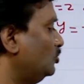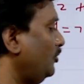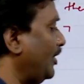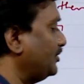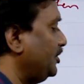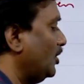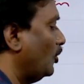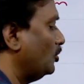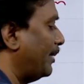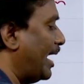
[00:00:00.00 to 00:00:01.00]
So, if x
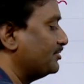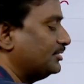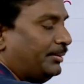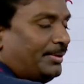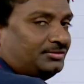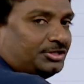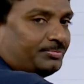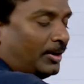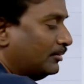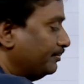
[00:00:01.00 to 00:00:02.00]
equal to minus 3 means this
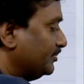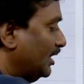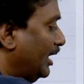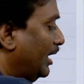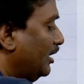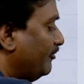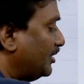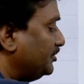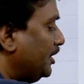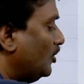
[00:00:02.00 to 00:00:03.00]
part. If
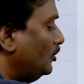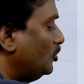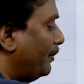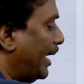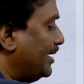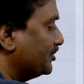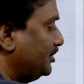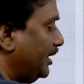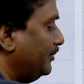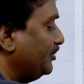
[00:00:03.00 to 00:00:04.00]
x equal to minus
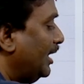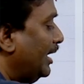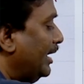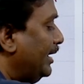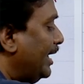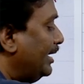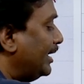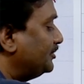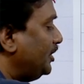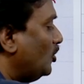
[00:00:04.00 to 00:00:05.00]
3, here
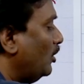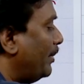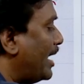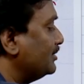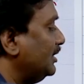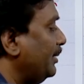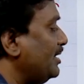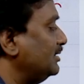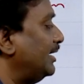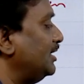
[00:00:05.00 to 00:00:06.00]
x equal to minus 3
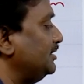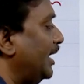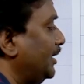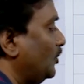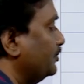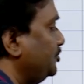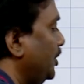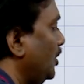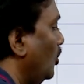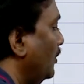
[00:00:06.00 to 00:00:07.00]
means that is negative.
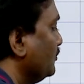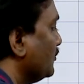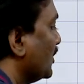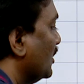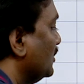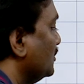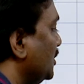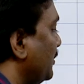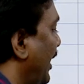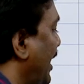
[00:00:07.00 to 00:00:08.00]
0,
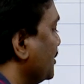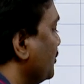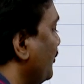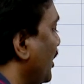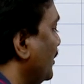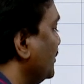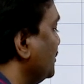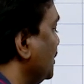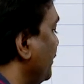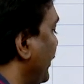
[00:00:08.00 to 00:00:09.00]
this is minus 1,
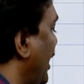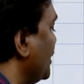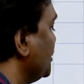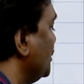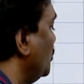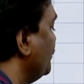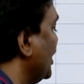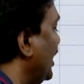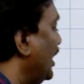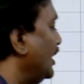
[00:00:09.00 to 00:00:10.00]
this is minus 2,
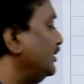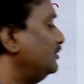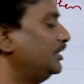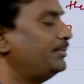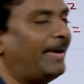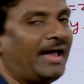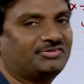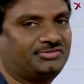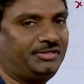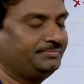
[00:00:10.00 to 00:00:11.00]
this is
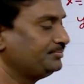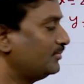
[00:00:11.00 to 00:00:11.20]
minus 3.